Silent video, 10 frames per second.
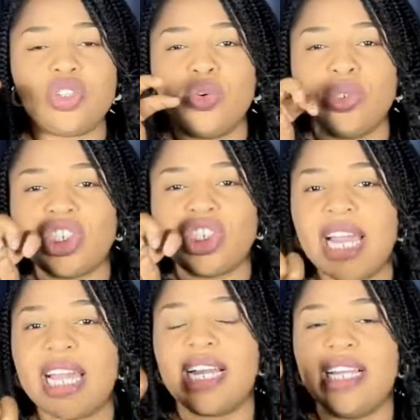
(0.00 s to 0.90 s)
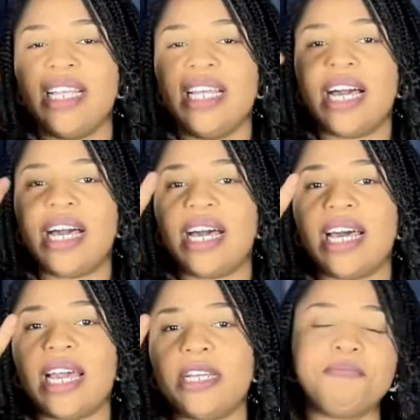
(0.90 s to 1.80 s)
to check
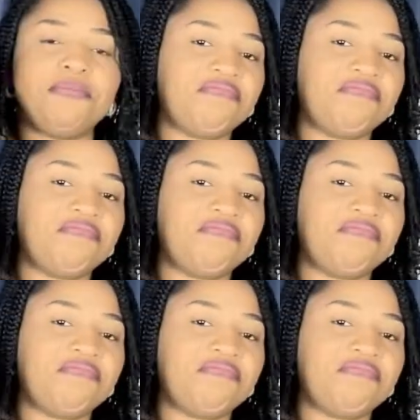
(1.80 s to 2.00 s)
a